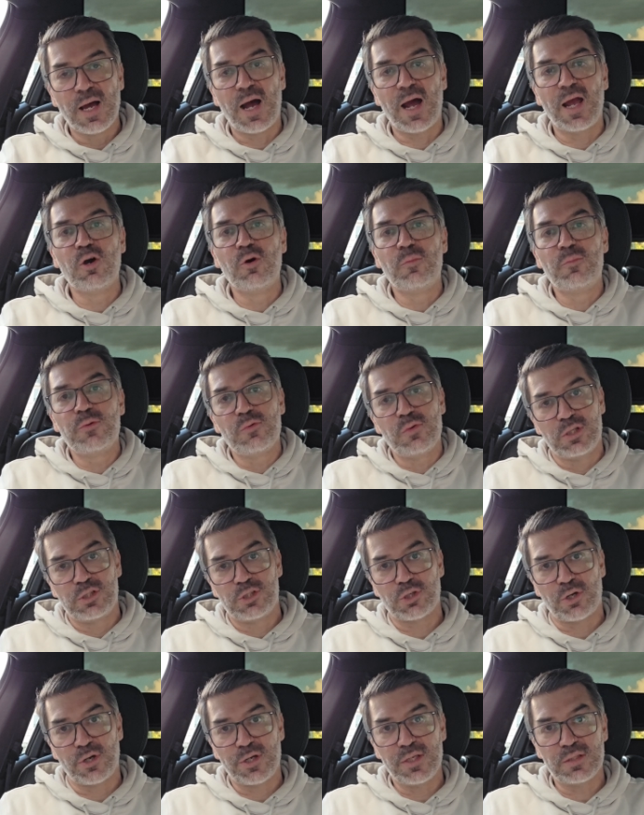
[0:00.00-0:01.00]
I hope you
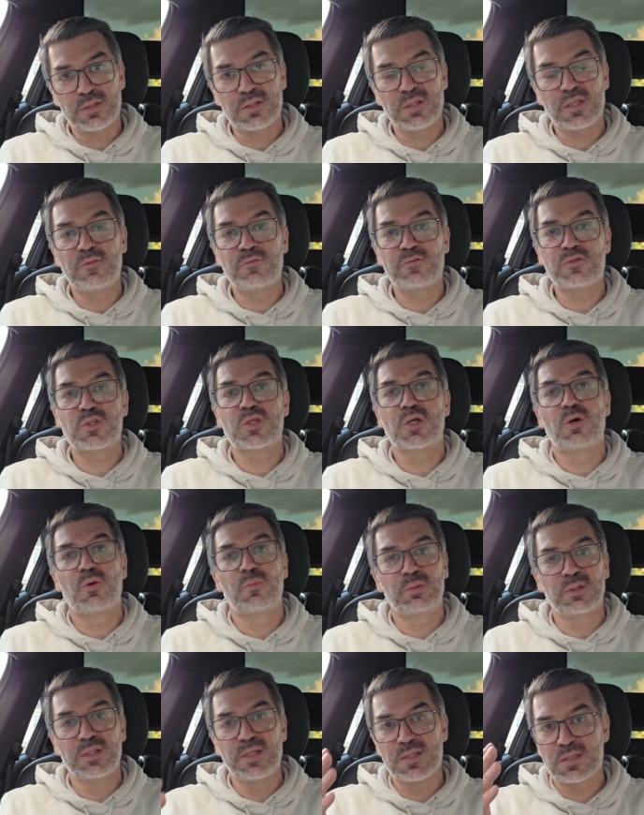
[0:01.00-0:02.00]
enjoy it. If so,
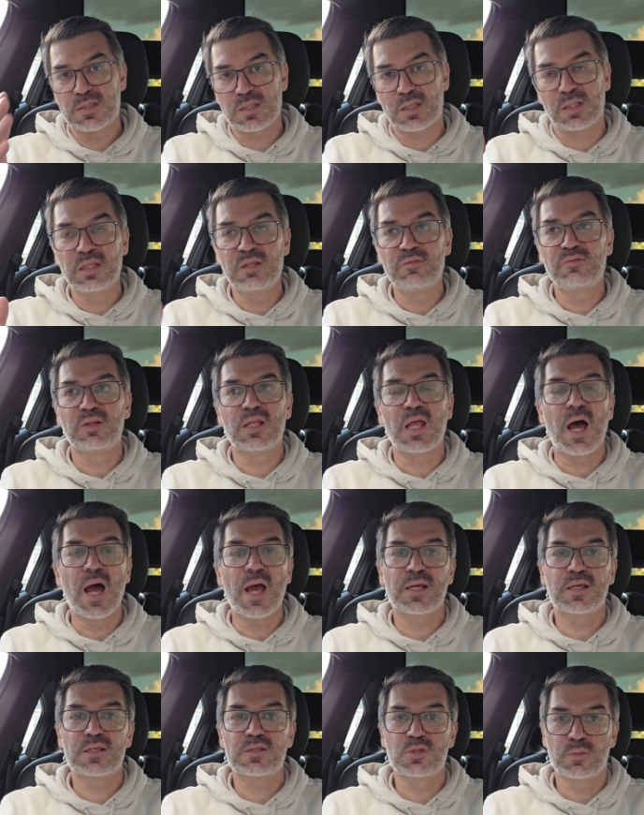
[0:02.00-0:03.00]
please leave a
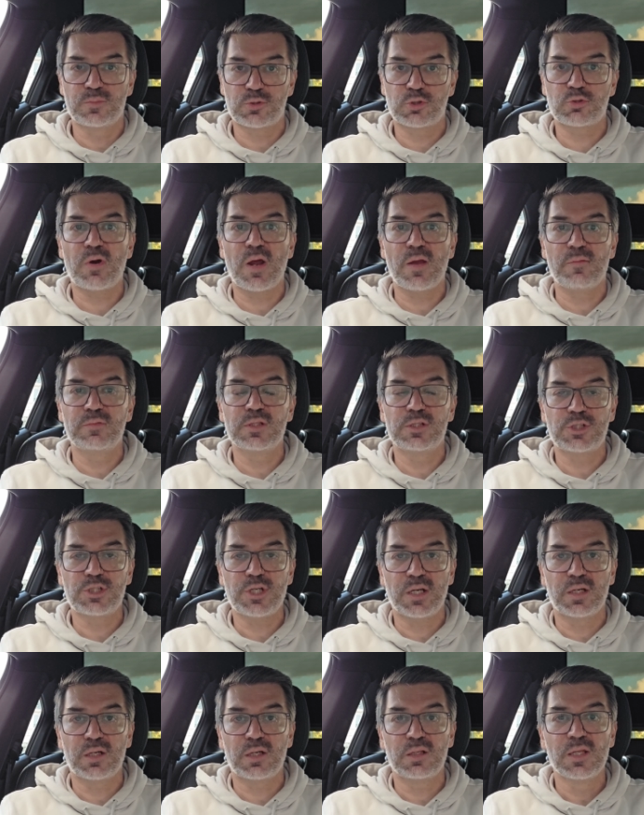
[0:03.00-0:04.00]
like, subscribe the
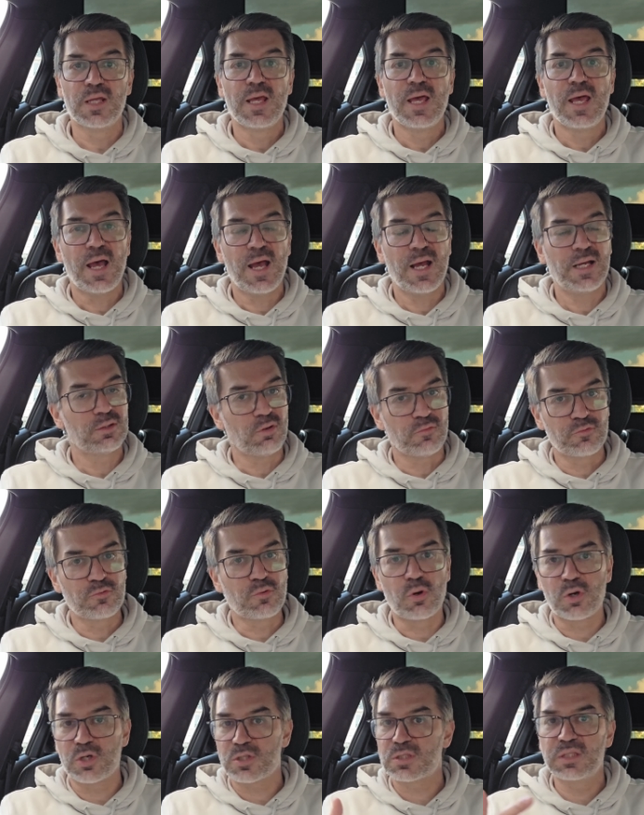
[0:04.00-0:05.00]
channel, and of
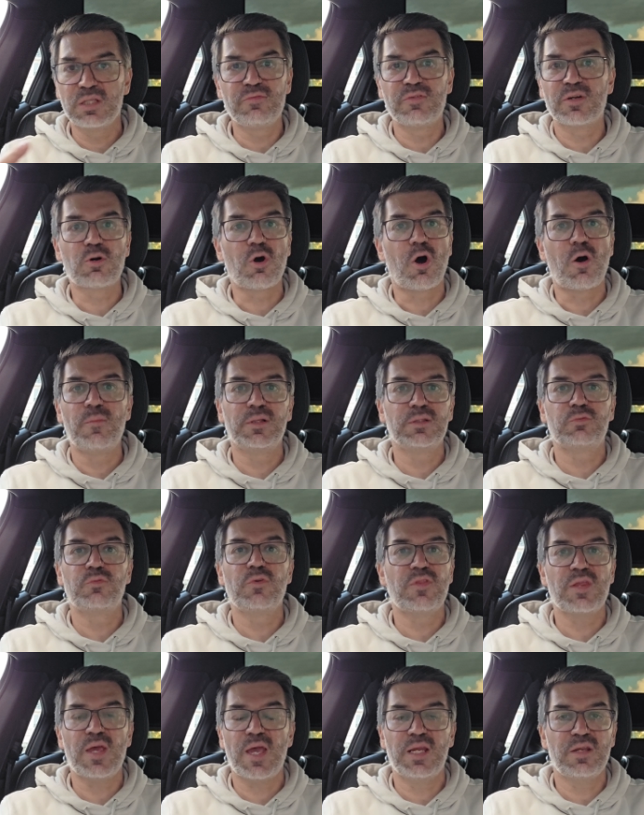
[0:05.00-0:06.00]
course, leave a comment
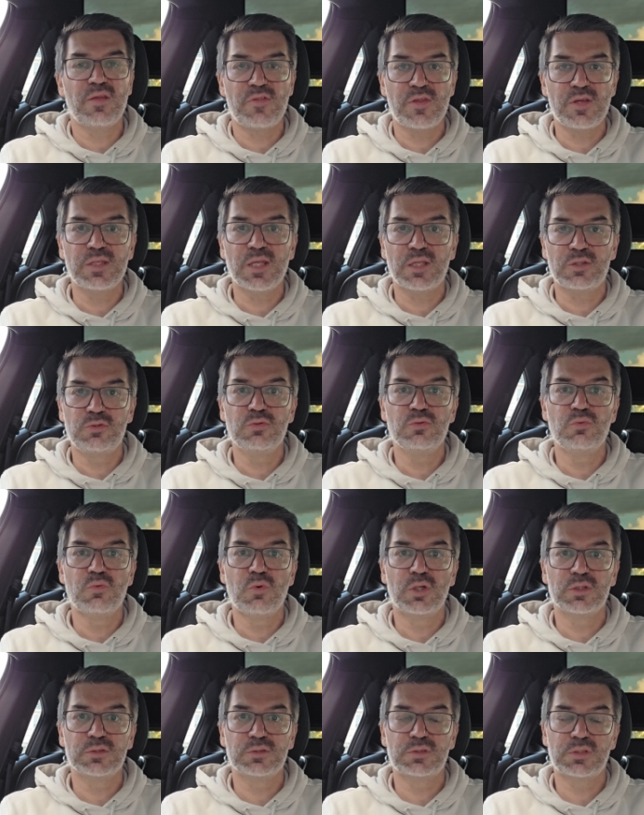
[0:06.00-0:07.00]
with anything that you
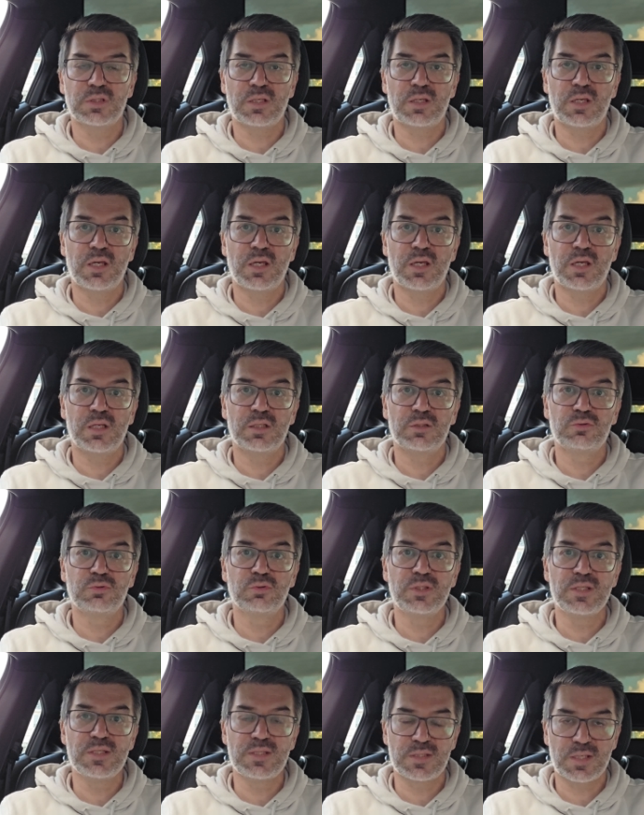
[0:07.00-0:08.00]
want uh, to
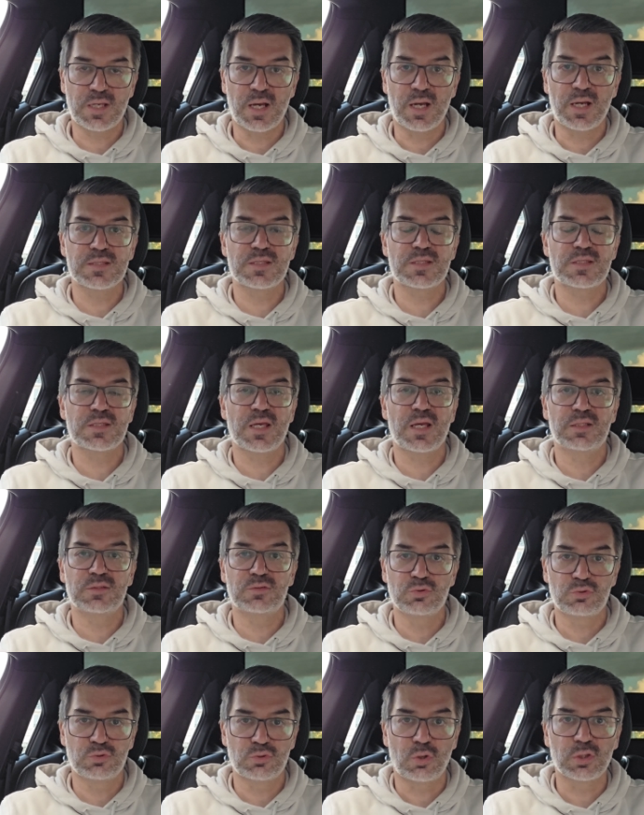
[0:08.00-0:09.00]
discuss and
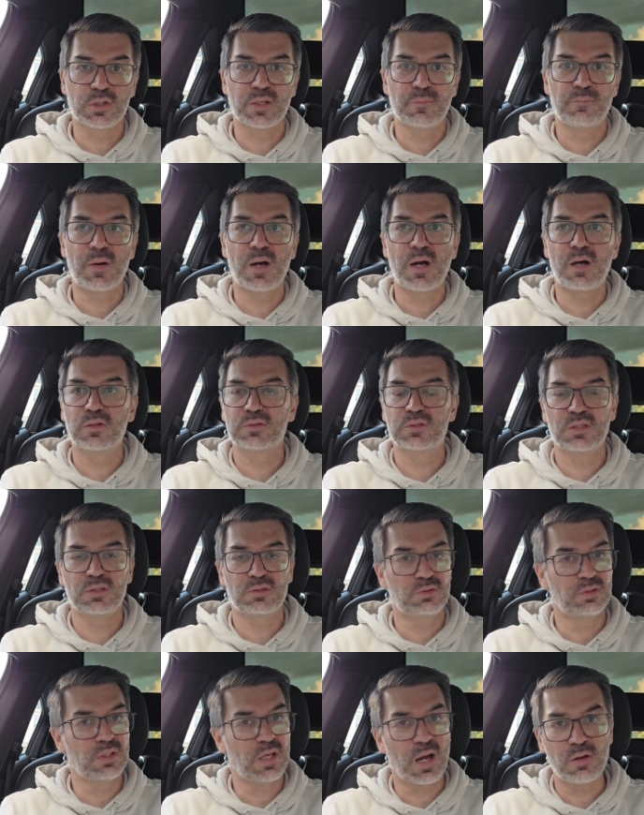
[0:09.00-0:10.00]
to talk about,
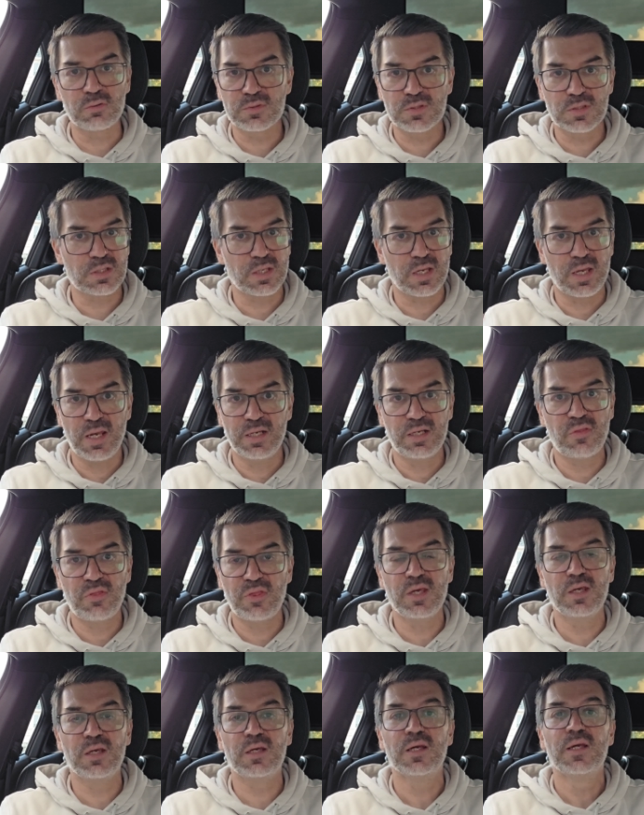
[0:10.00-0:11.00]
doubts,
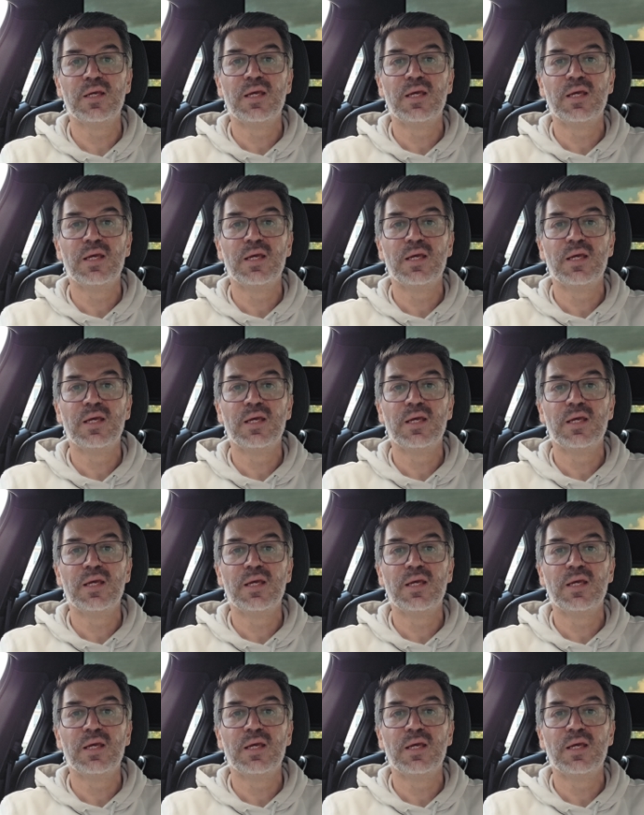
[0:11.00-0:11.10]
anything.